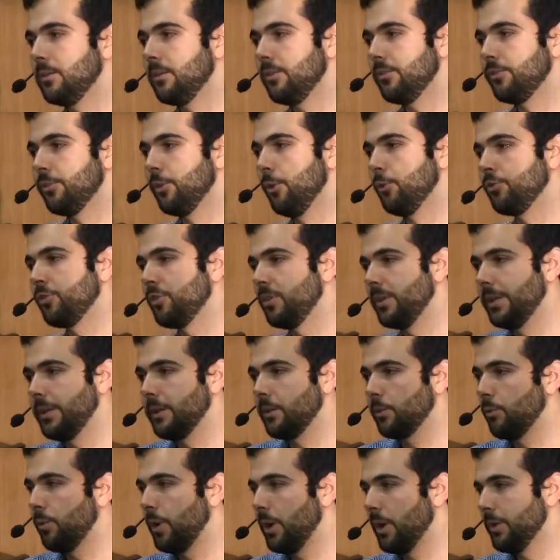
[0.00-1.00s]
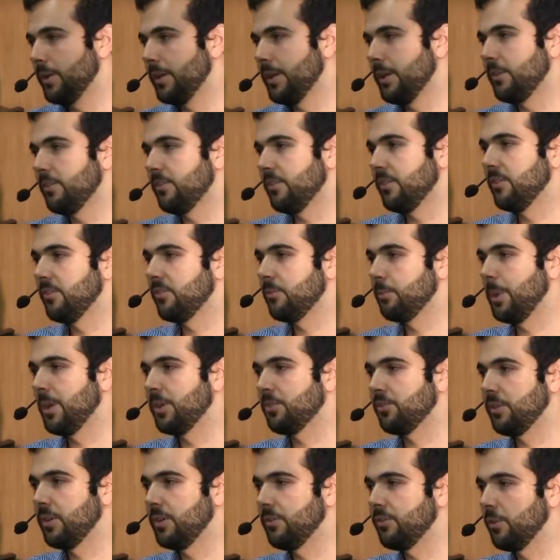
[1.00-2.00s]
social inequalities, and
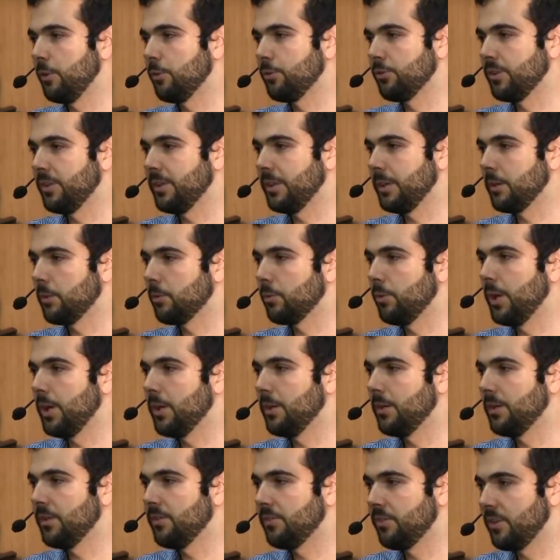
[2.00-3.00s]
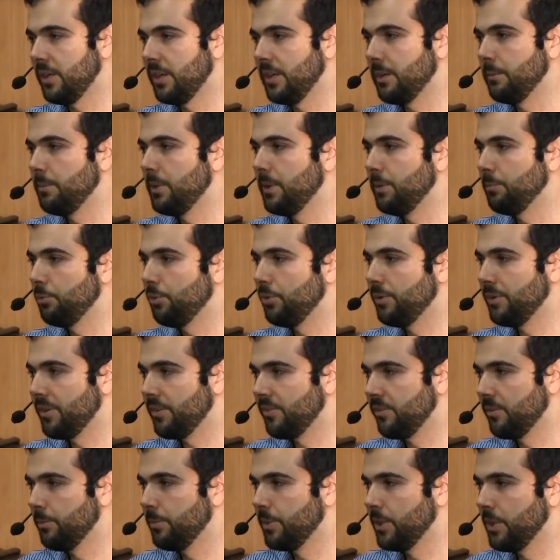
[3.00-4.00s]
especially social inequalities hitting people with
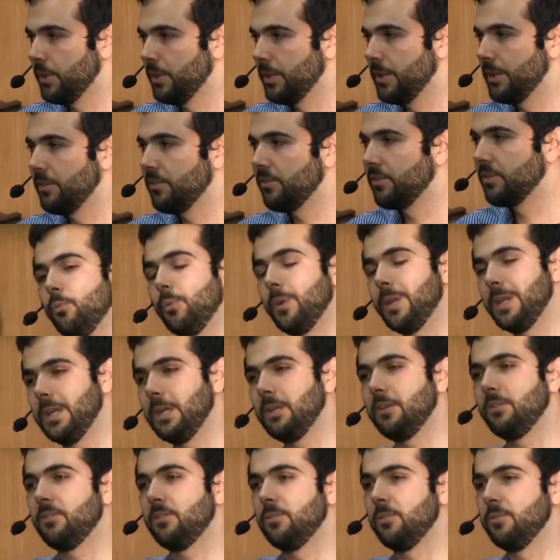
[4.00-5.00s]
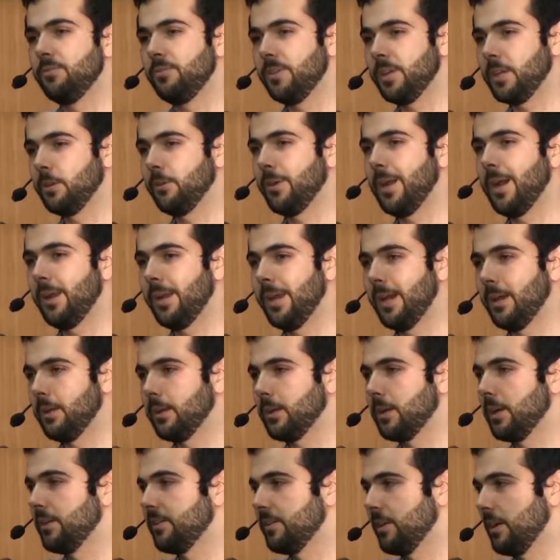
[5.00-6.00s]
disabilities. We need to figure out how to
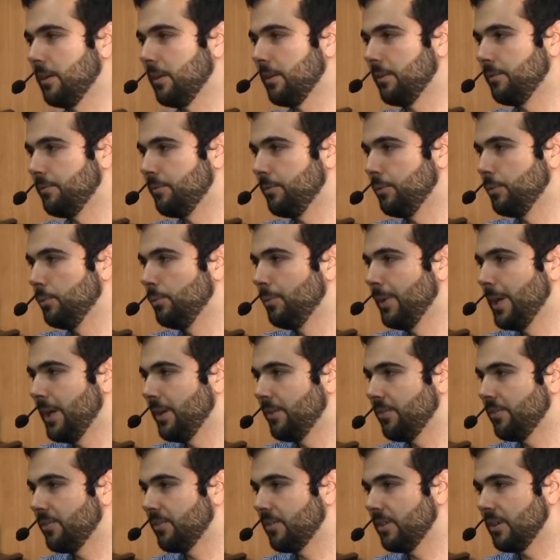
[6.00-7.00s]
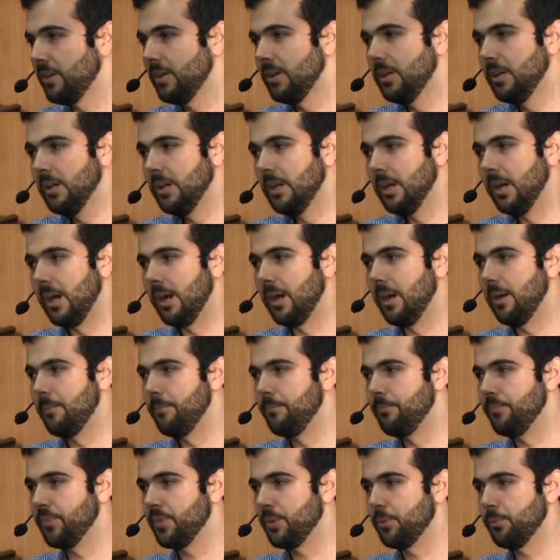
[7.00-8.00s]
cut down on food waste.
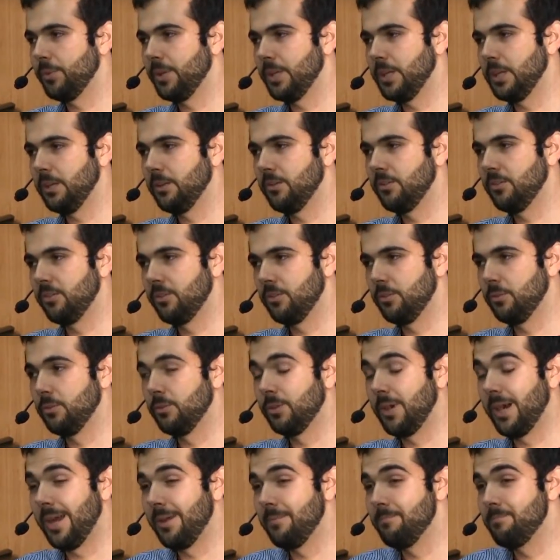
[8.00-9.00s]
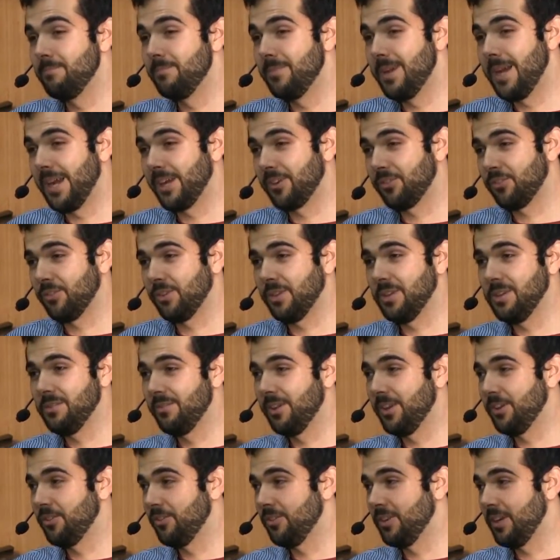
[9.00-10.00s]
We need to, I'm actually a
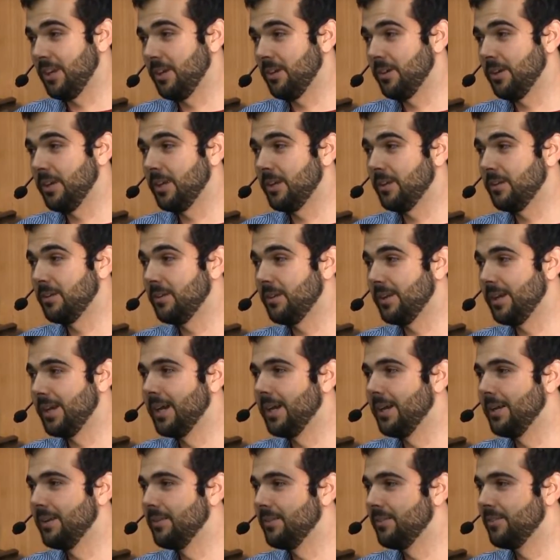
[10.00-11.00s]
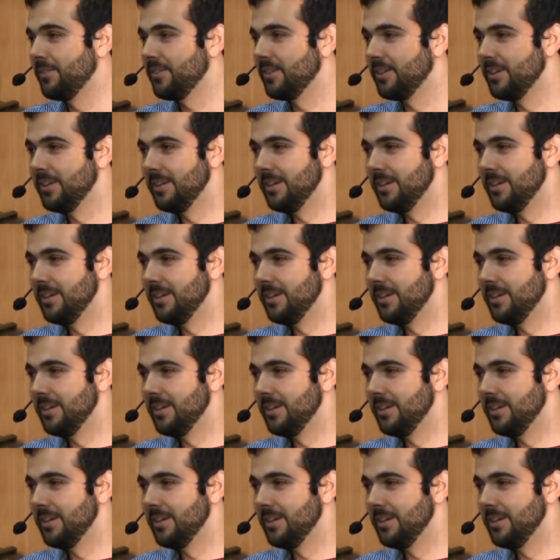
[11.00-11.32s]
vegetarian, and